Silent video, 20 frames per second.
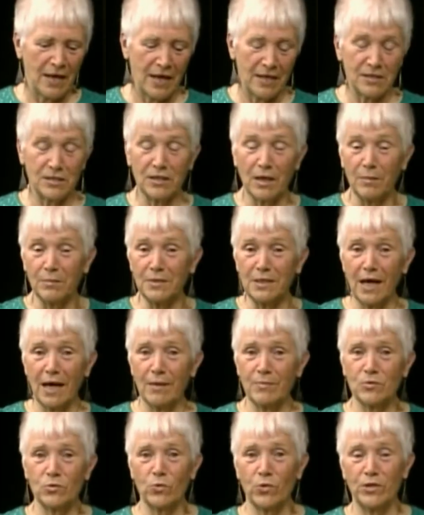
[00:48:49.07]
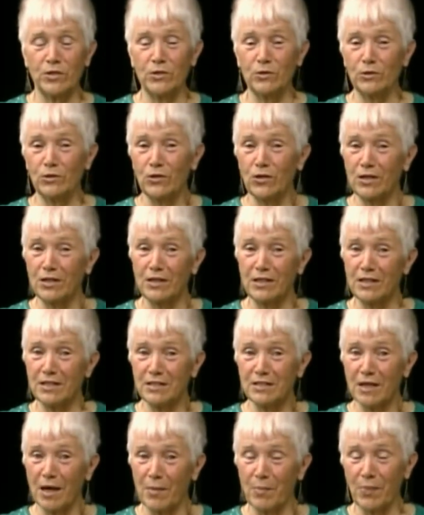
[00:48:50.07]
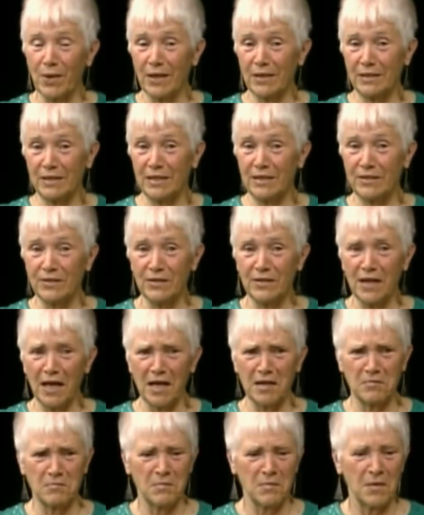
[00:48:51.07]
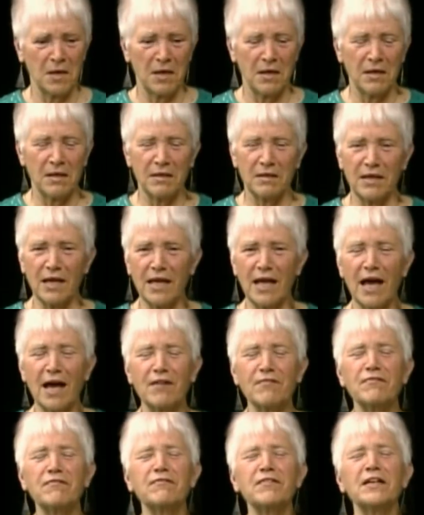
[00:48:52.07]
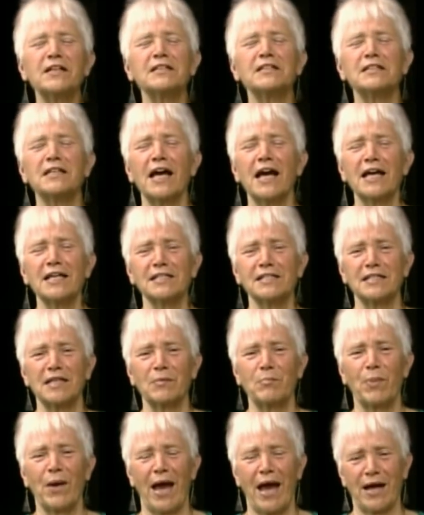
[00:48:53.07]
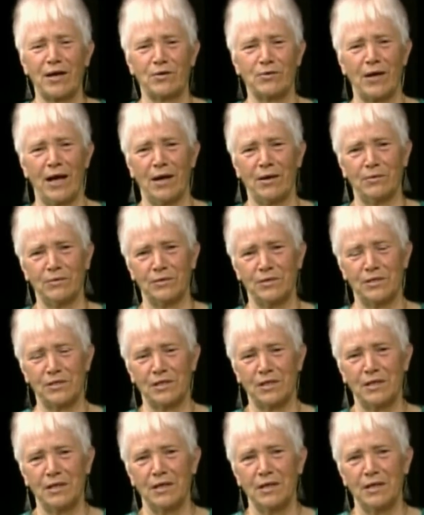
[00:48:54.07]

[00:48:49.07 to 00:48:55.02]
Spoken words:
And sometimes when you look these up on the internet, they have fantastic backgrounds.